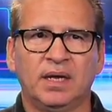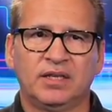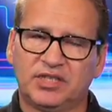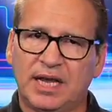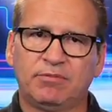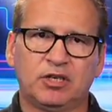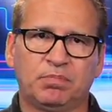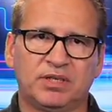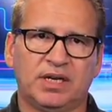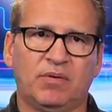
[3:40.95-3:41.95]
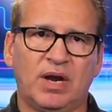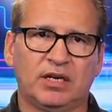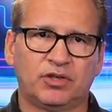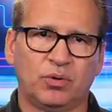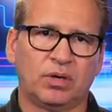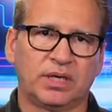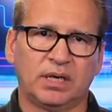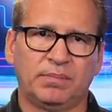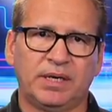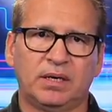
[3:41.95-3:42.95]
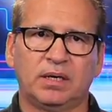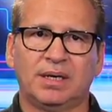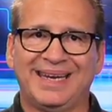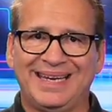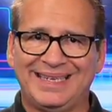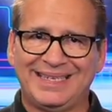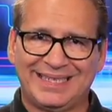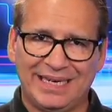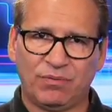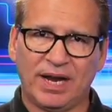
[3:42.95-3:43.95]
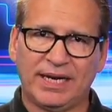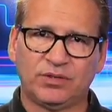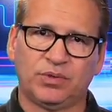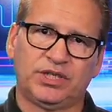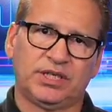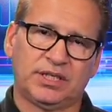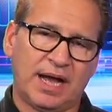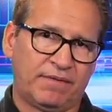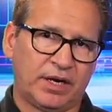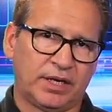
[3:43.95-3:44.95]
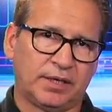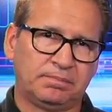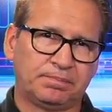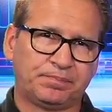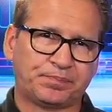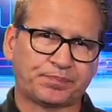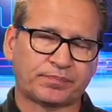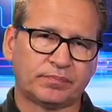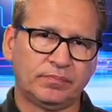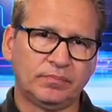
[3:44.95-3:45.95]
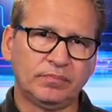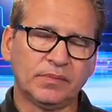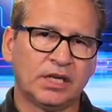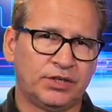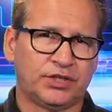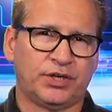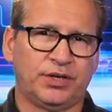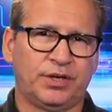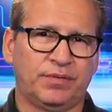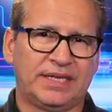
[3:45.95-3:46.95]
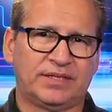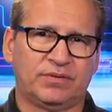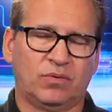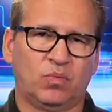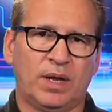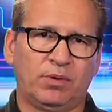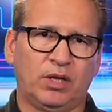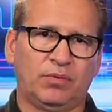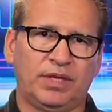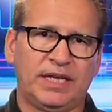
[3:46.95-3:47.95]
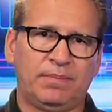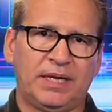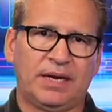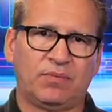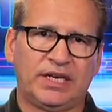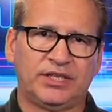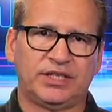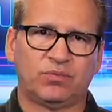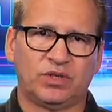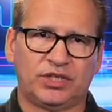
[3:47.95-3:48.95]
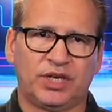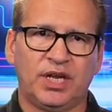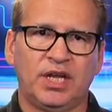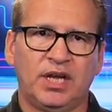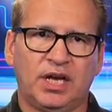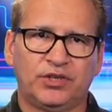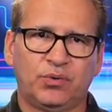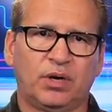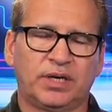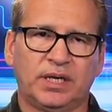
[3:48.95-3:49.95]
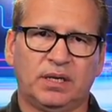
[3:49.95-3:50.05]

Seb to present around a 200 kilometer NEDC range, which is not very good. Just so you know, that's way below the EPA ranges, which a 200